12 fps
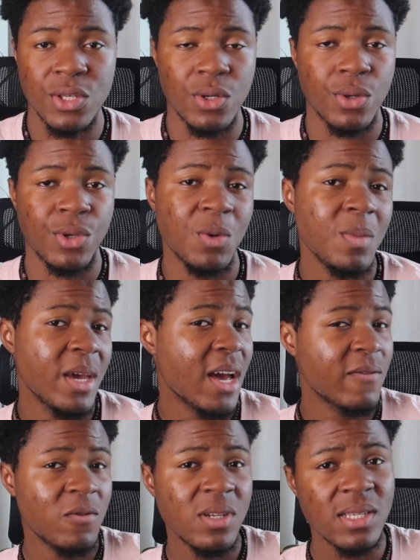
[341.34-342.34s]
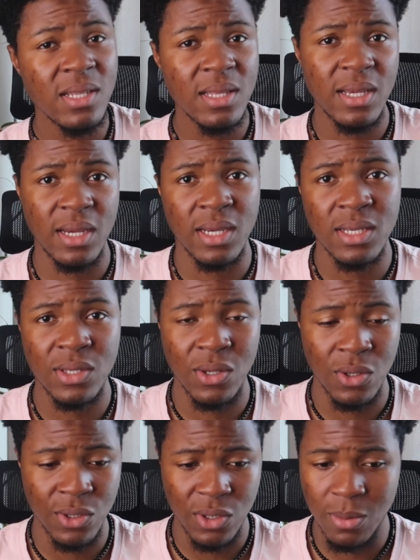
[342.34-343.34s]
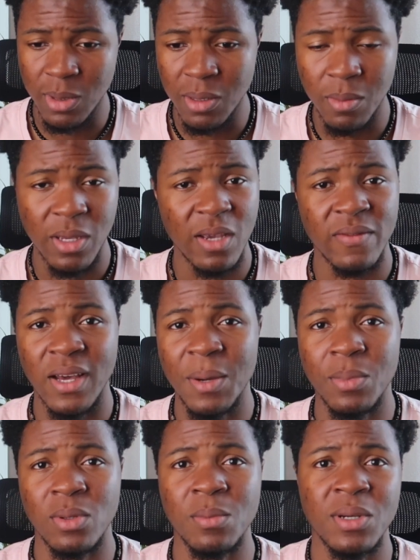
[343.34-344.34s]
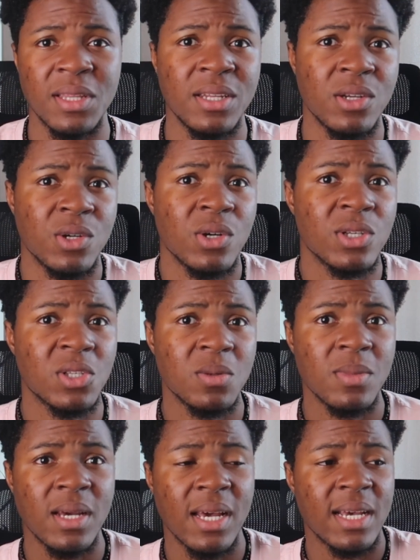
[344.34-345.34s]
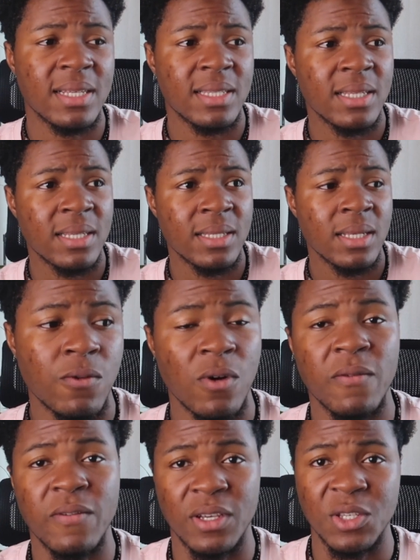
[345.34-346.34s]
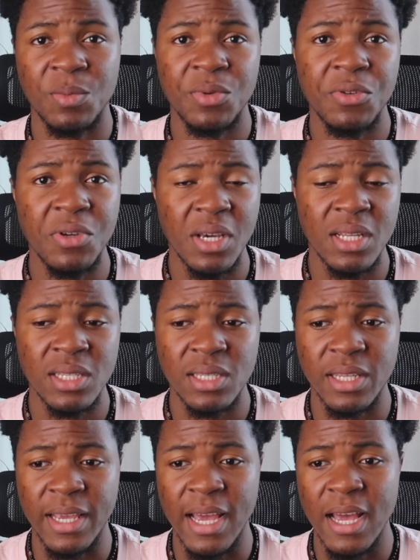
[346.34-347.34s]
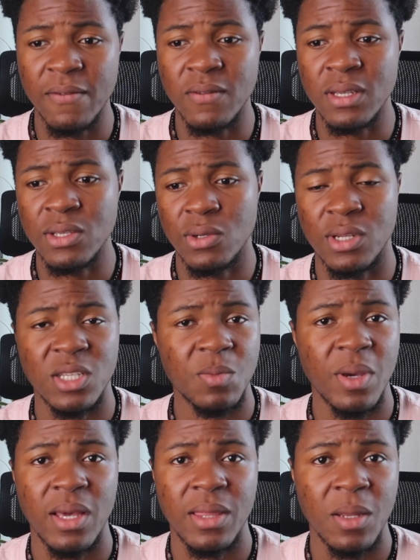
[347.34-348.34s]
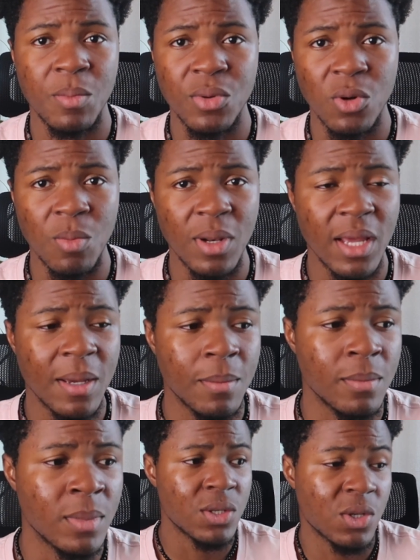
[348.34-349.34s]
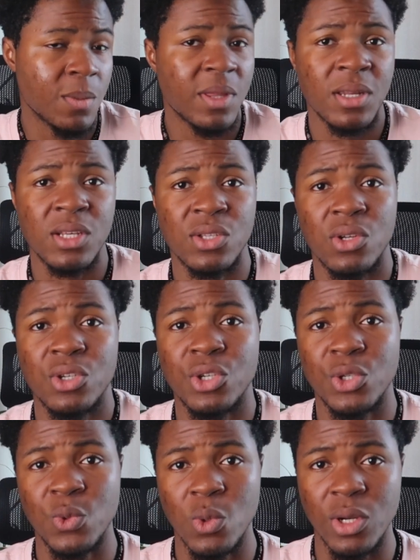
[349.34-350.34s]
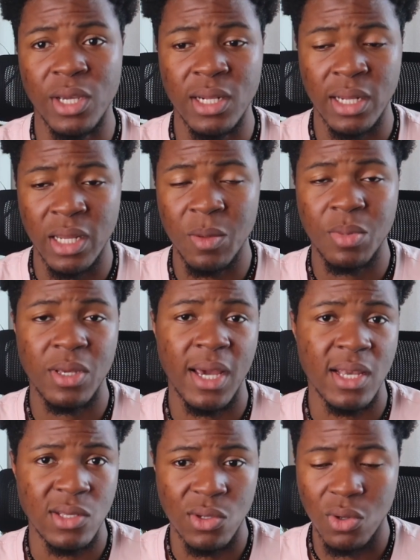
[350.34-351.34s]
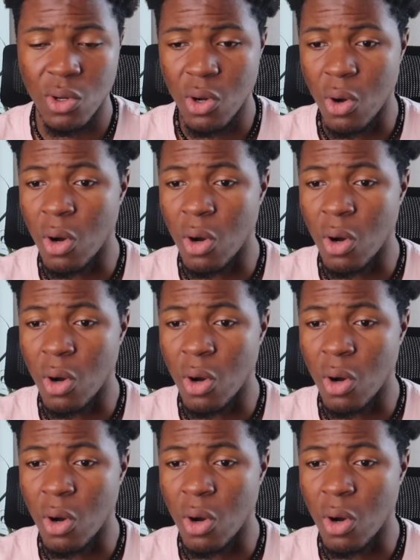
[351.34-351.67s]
So you may have written tests or something may have happened, but then your customer has this rough experience, they have this unexpected problem, something is not just working, an API is not